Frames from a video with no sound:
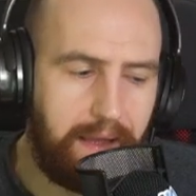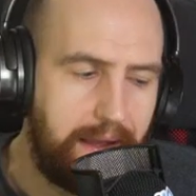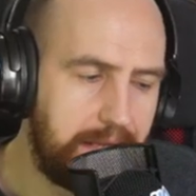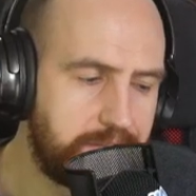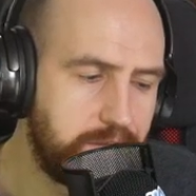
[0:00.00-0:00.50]

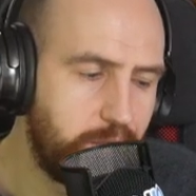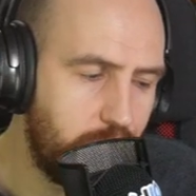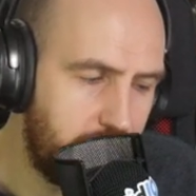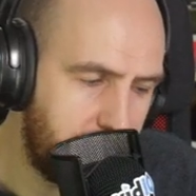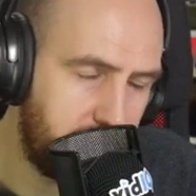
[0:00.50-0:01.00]
As
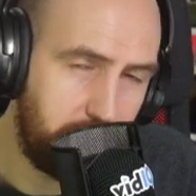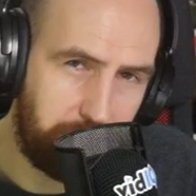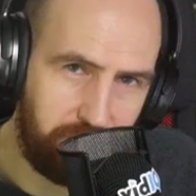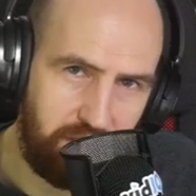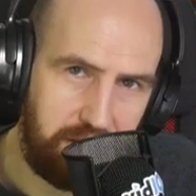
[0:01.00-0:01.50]
long as you
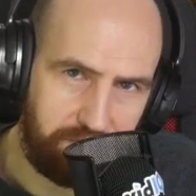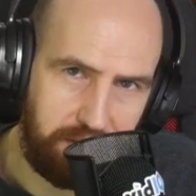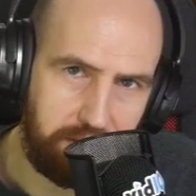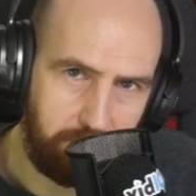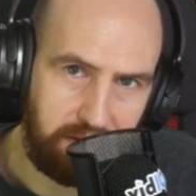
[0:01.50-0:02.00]
provide
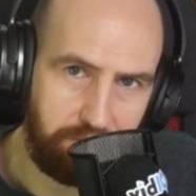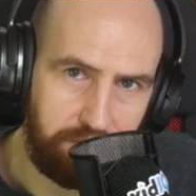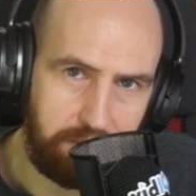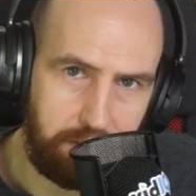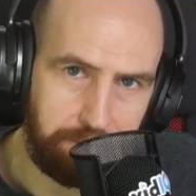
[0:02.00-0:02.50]
value in that
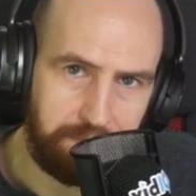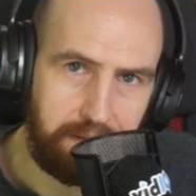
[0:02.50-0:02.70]
video,